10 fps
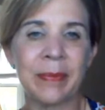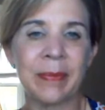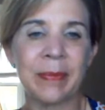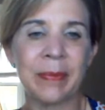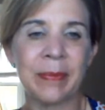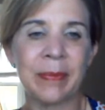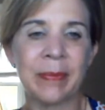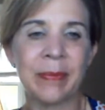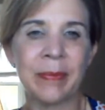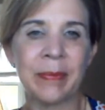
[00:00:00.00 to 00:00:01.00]

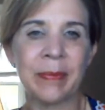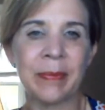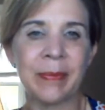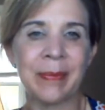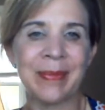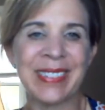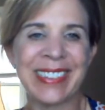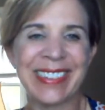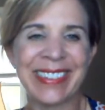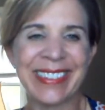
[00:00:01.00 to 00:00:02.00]

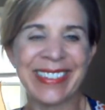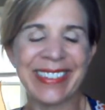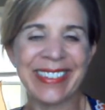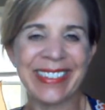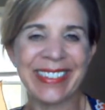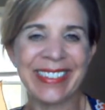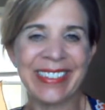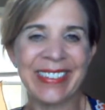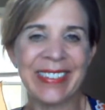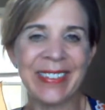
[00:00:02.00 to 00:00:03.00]

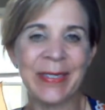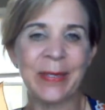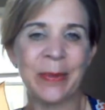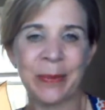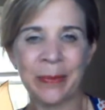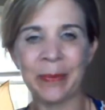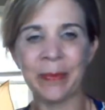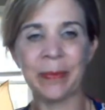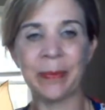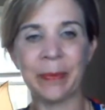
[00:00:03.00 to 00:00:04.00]

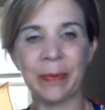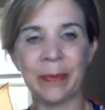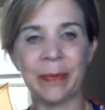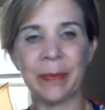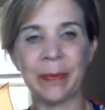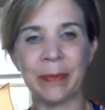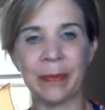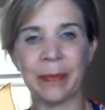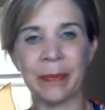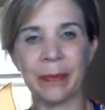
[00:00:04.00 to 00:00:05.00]

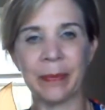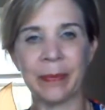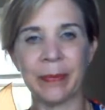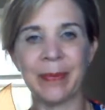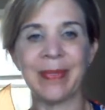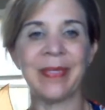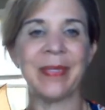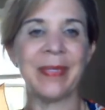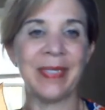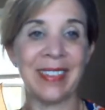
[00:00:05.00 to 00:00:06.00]

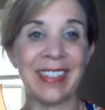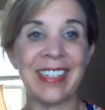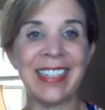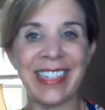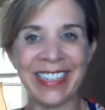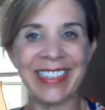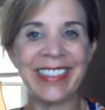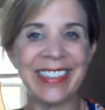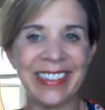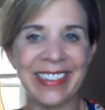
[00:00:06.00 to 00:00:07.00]

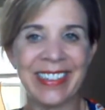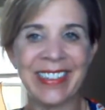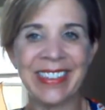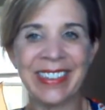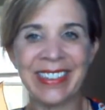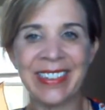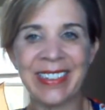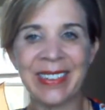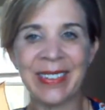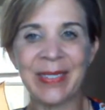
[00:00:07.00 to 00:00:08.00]
The person shown says nothing.